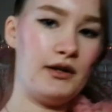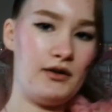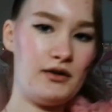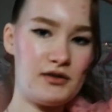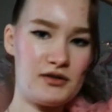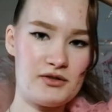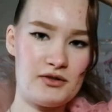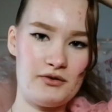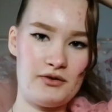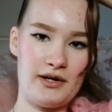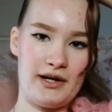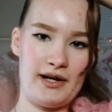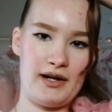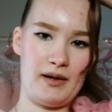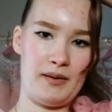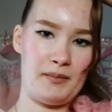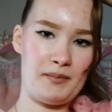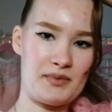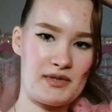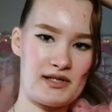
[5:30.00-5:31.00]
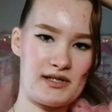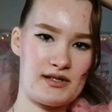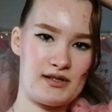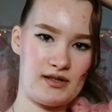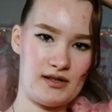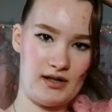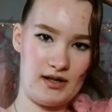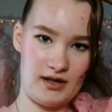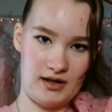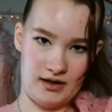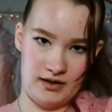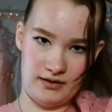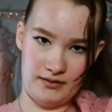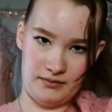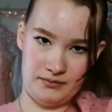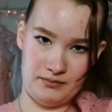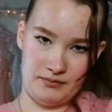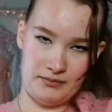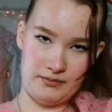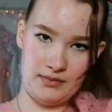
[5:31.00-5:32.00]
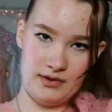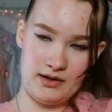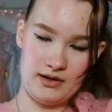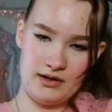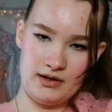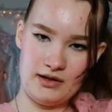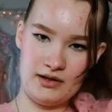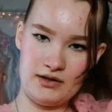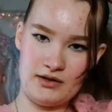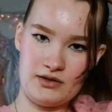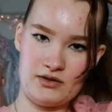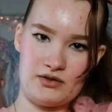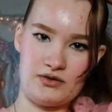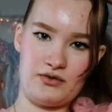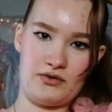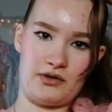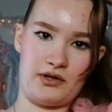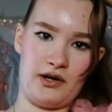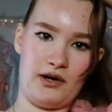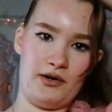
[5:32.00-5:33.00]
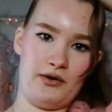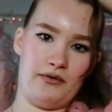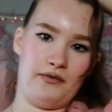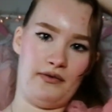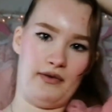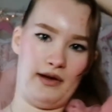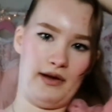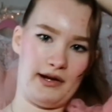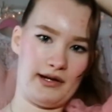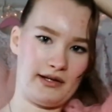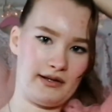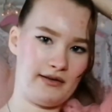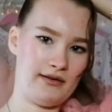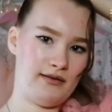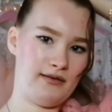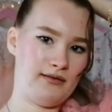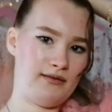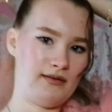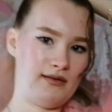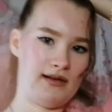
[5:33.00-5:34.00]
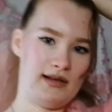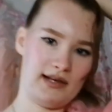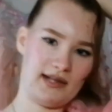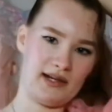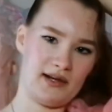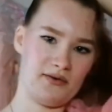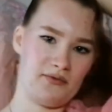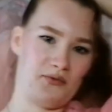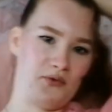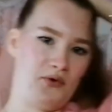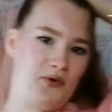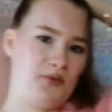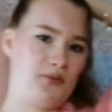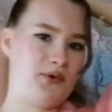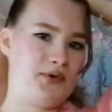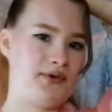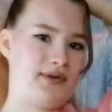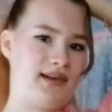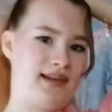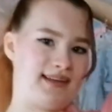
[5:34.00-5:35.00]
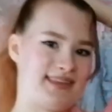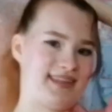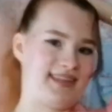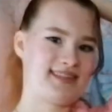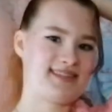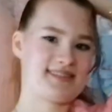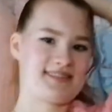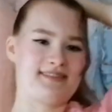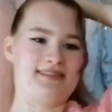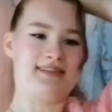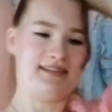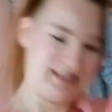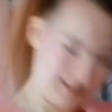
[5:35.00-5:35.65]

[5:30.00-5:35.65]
also helps to kind of like lean forward like this,